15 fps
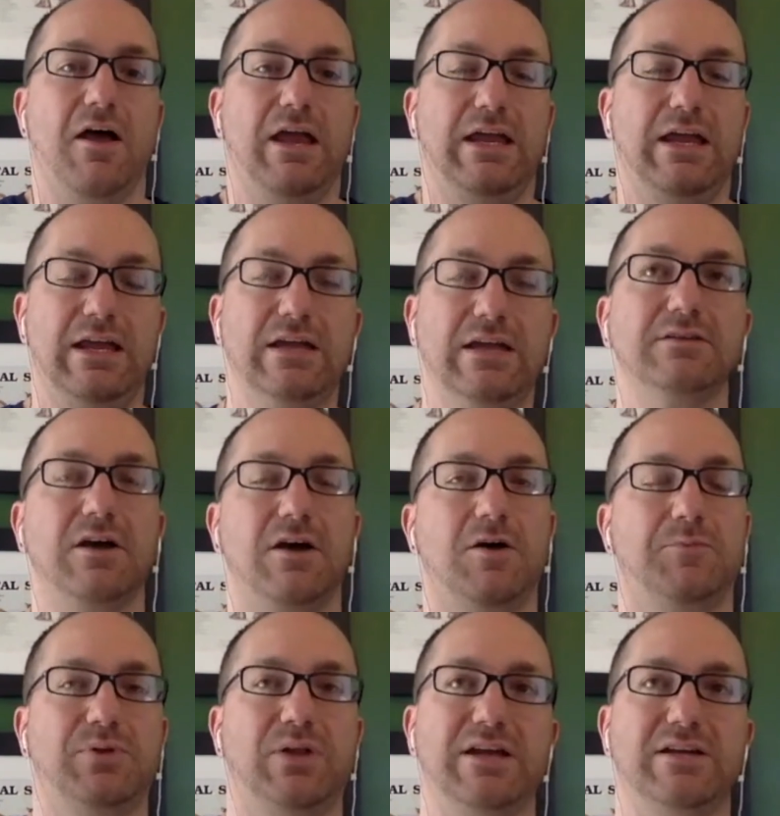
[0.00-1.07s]
in a
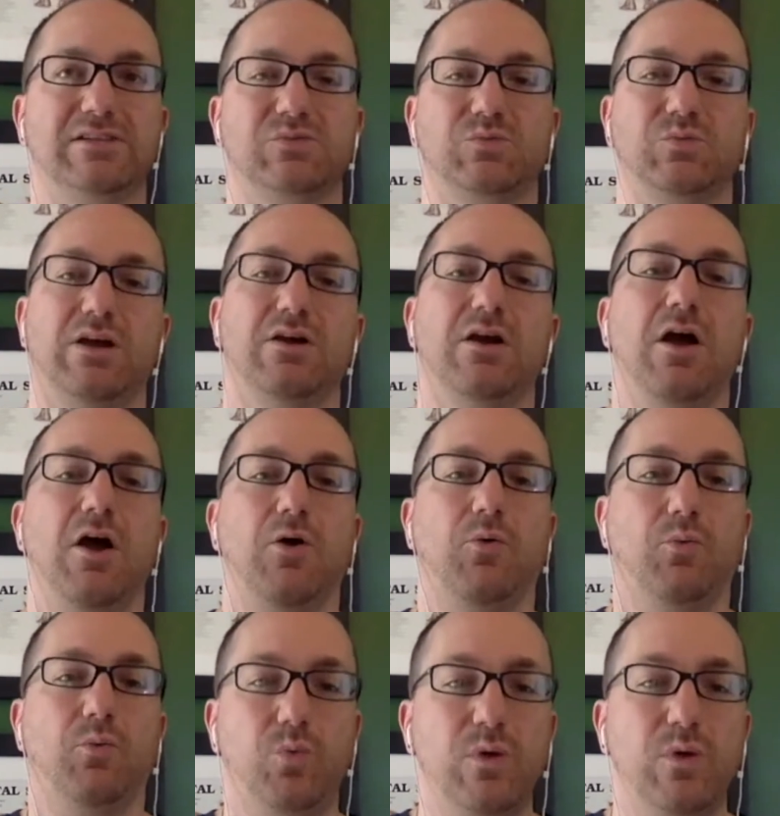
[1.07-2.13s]
place where
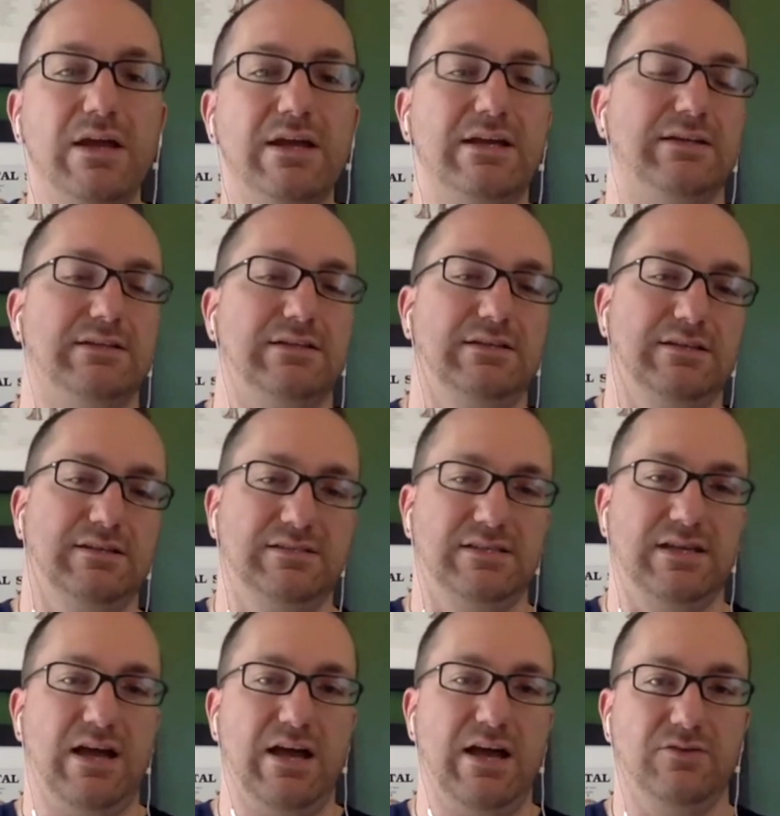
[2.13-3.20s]
we get to
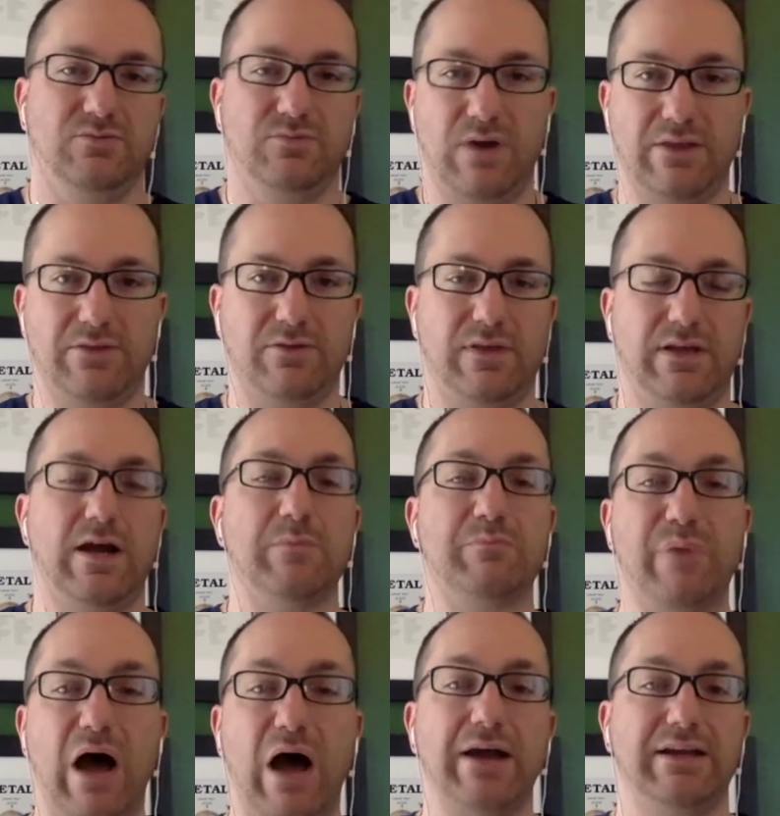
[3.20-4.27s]
decide rather than our
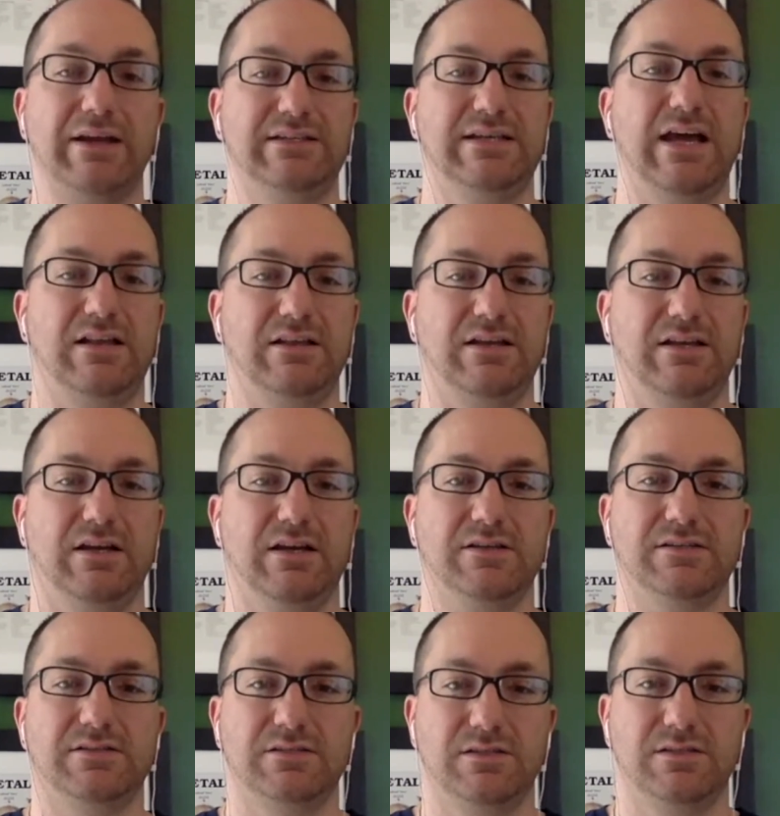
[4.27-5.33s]
body telling
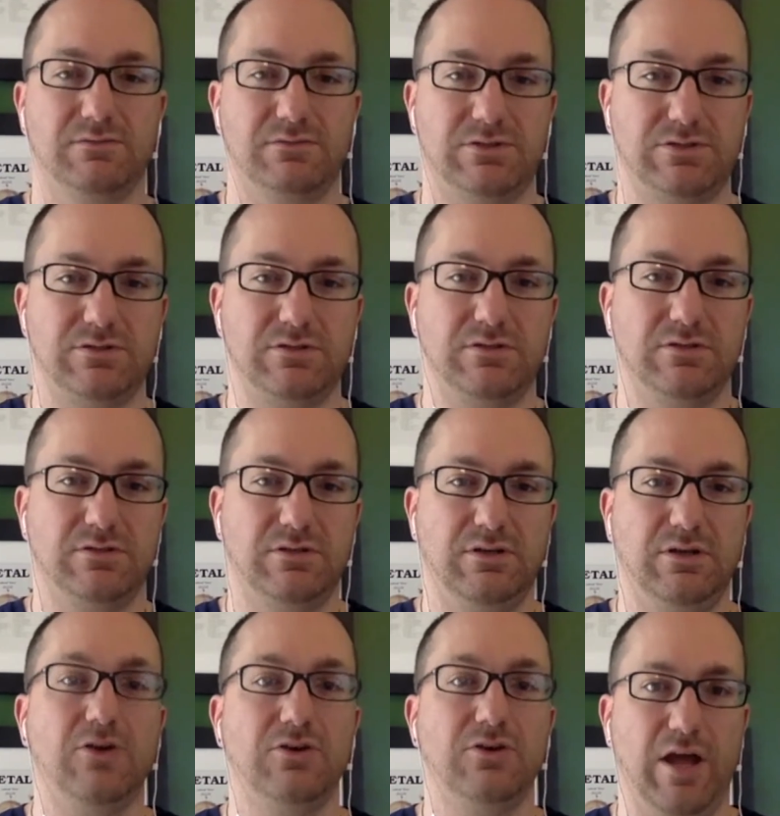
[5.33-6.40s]
us,
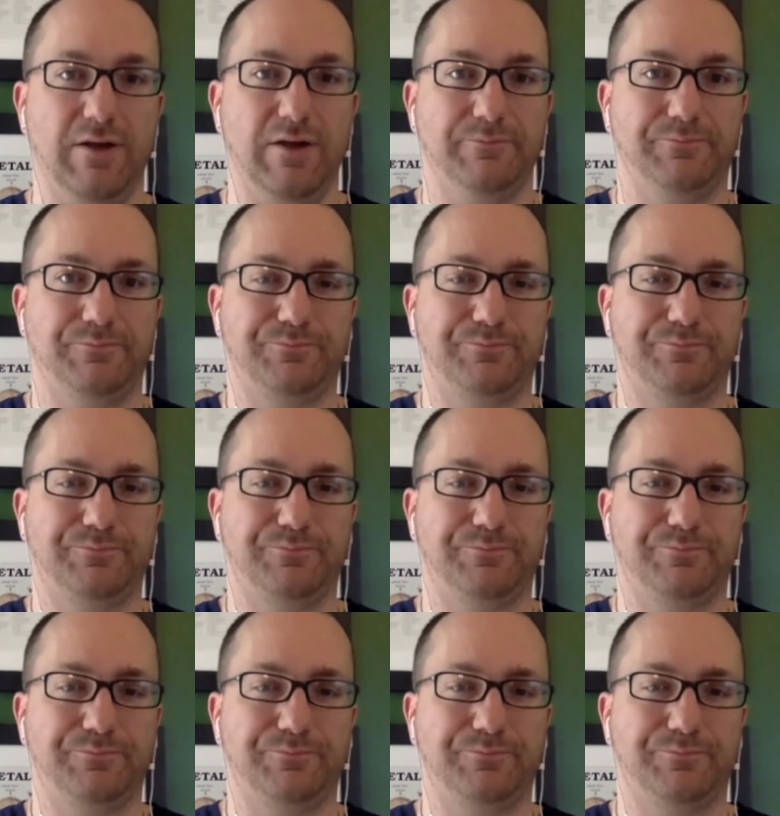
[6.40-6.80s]
you're done.